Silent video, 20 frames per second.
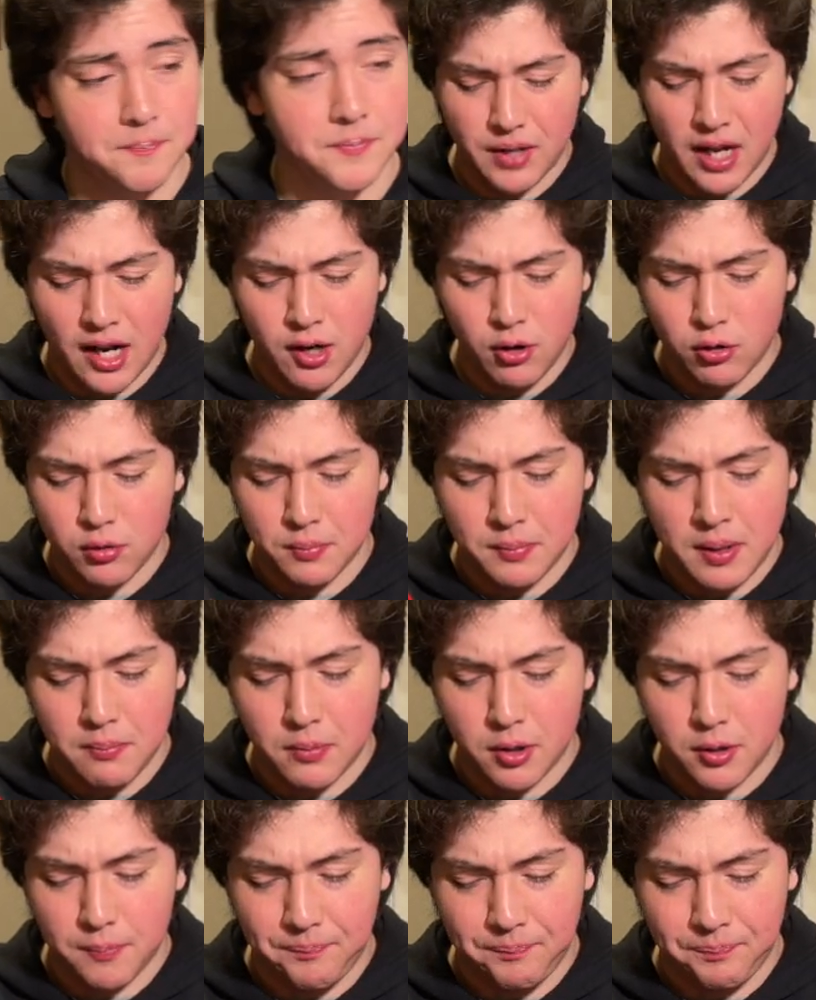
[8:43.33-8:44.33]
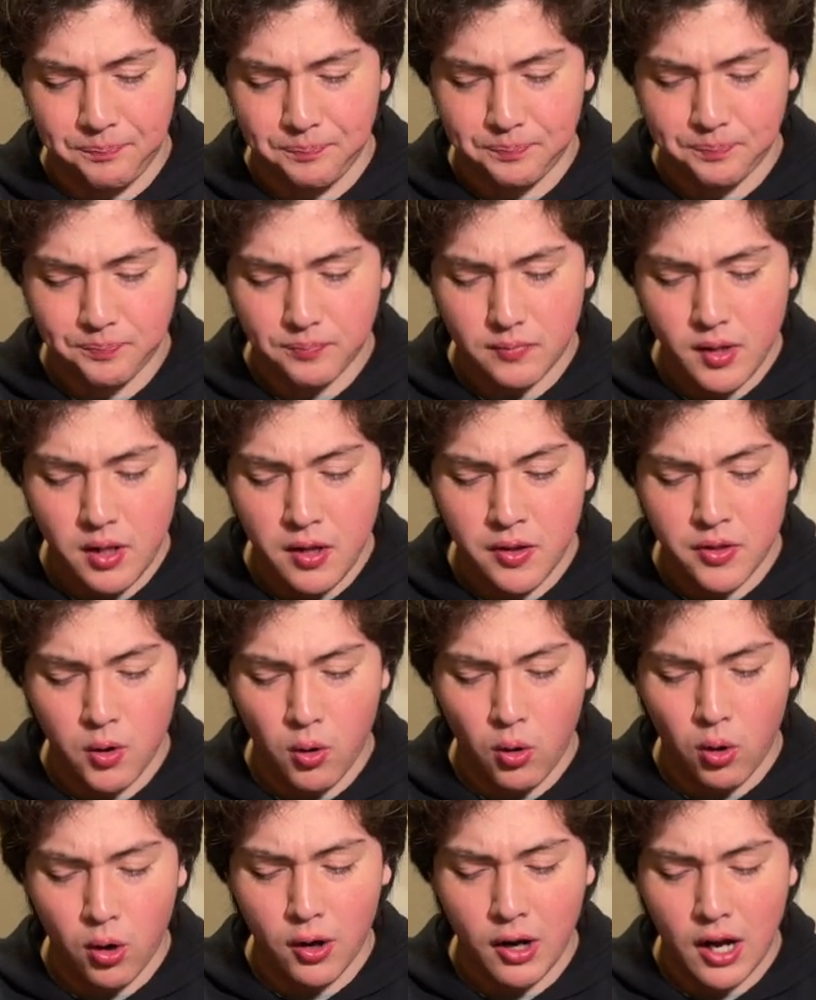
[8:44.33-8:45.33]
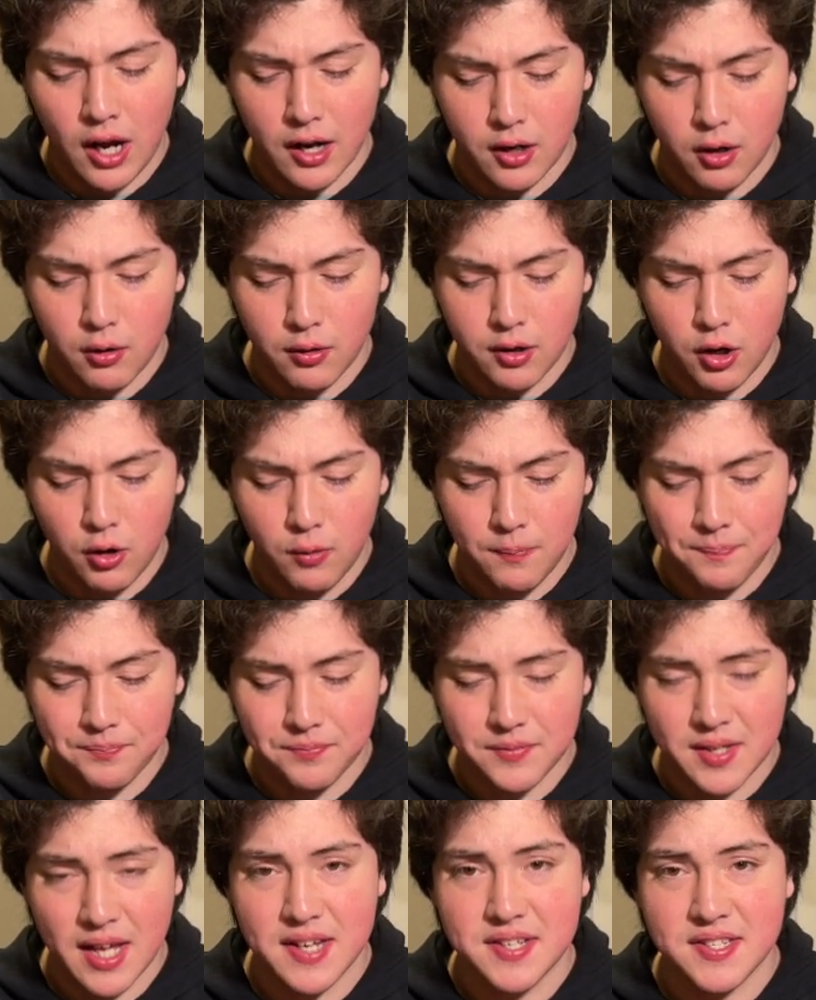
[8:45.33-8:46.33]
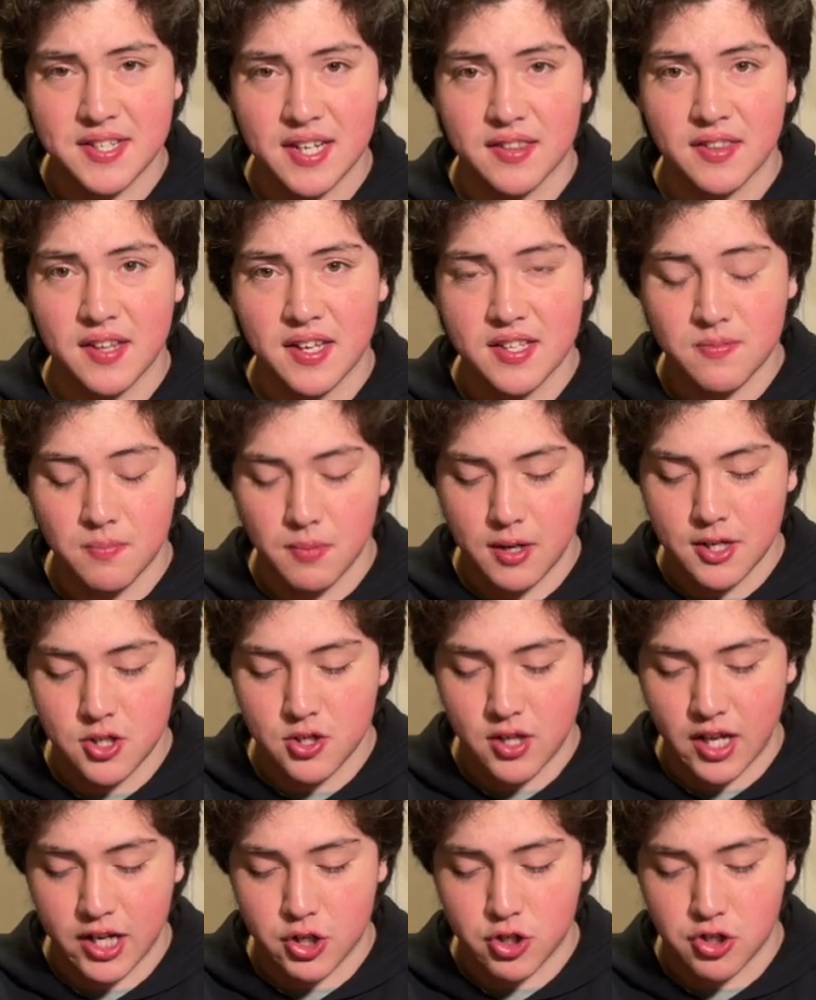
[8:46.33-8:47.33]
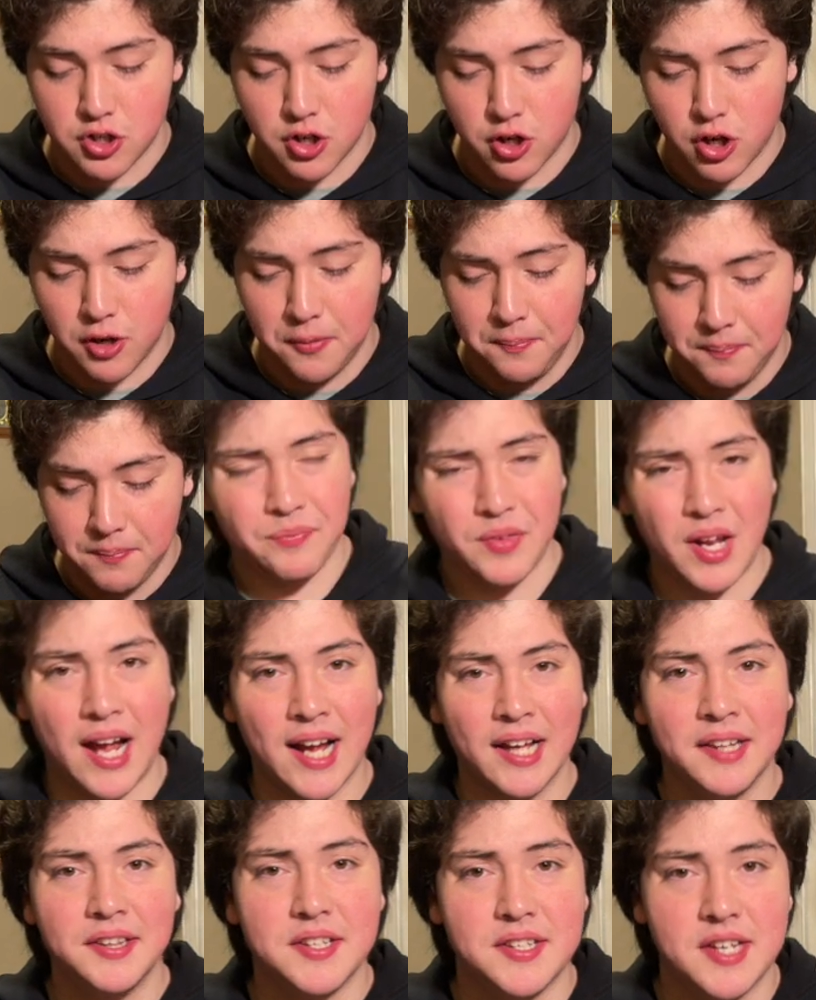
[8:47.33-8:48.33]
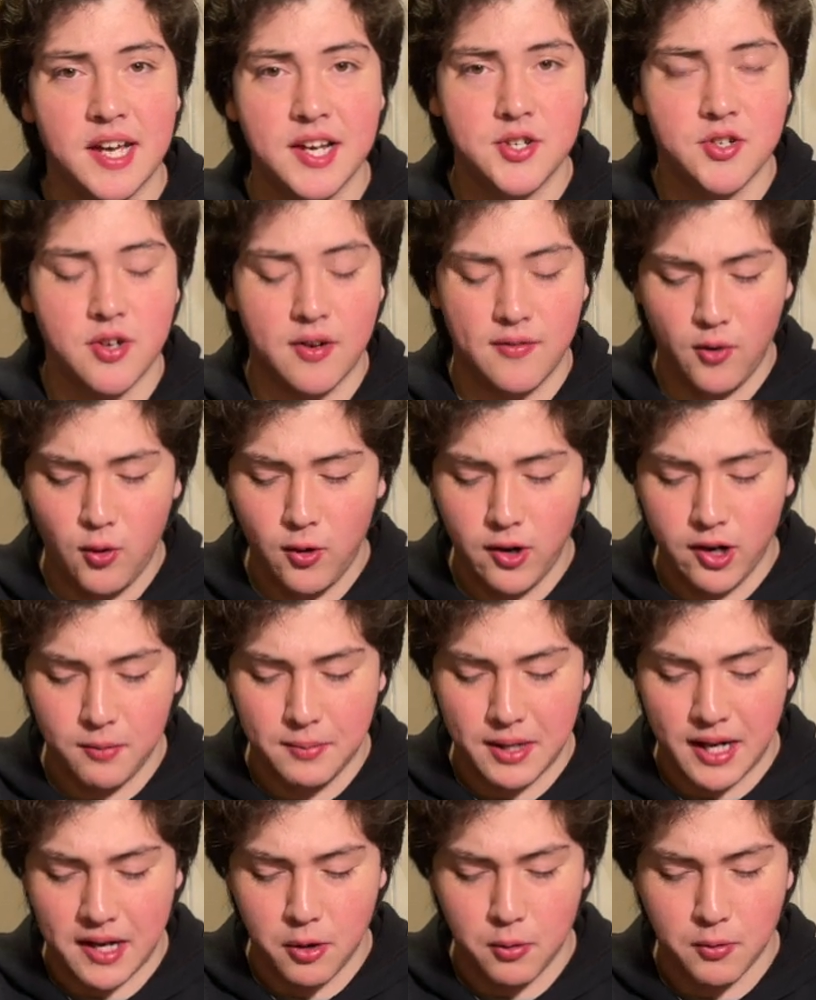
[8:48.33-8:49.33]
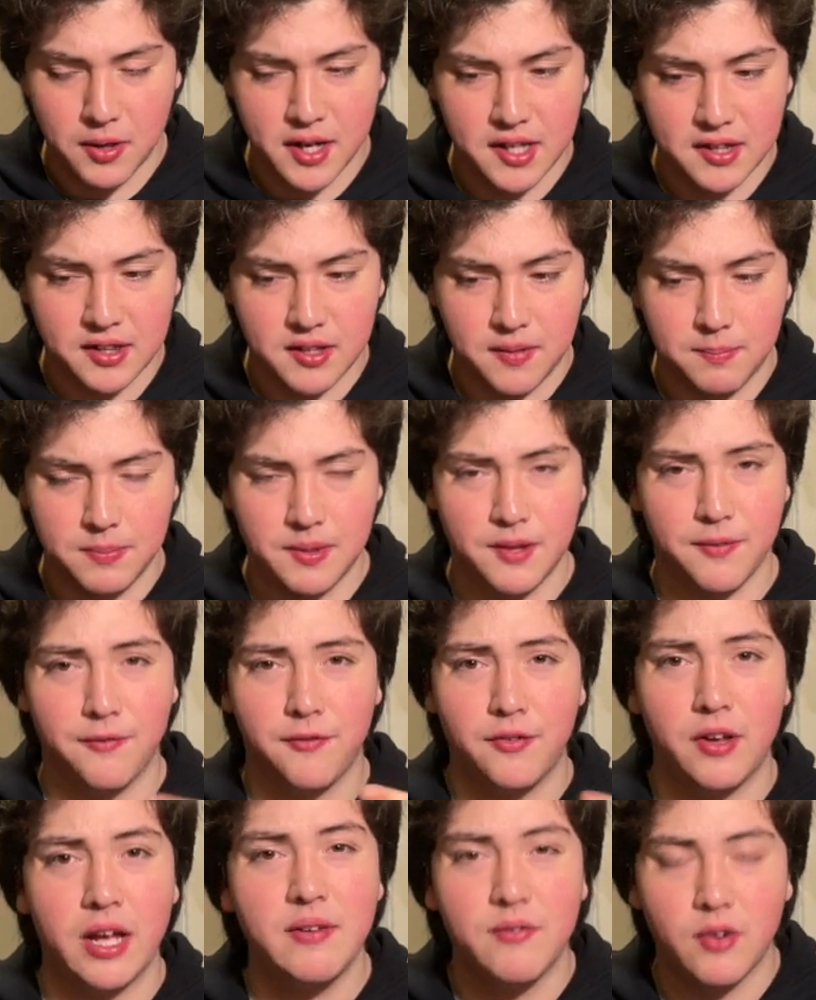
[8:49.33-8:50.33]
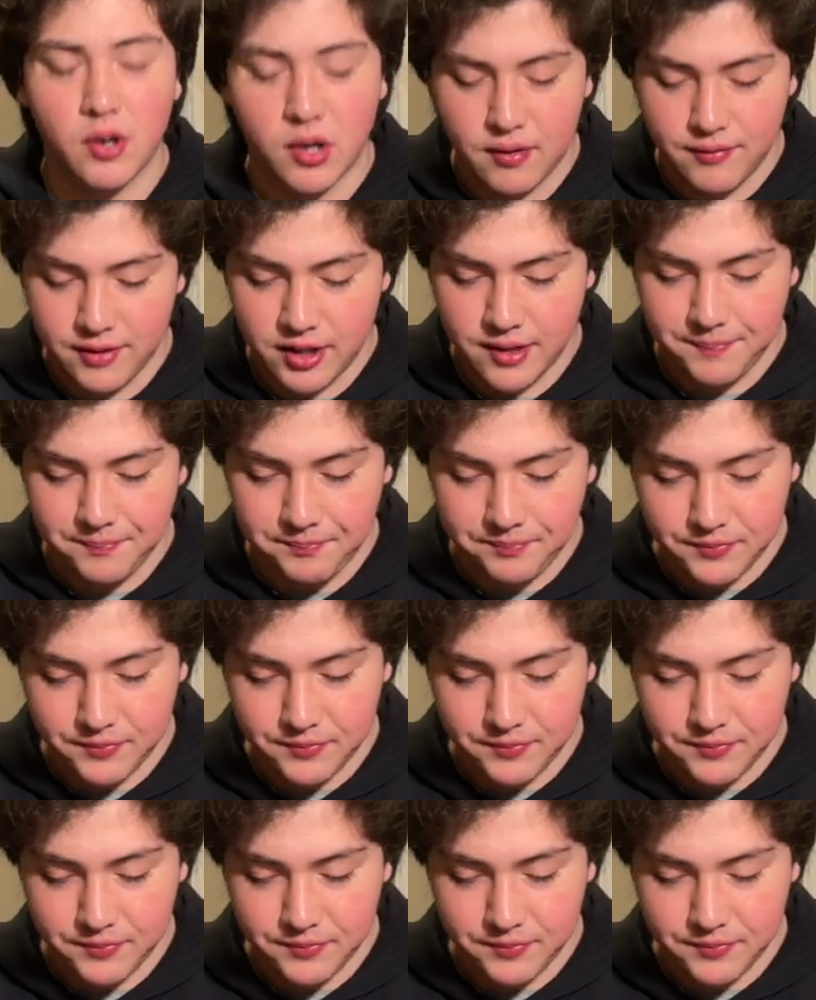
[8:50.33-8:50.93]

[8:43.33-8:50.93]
I don't remember the Oreo hot cocoa tasting this much like sugar. I get the texture of Oreo, but I don't get the, the flavor of it.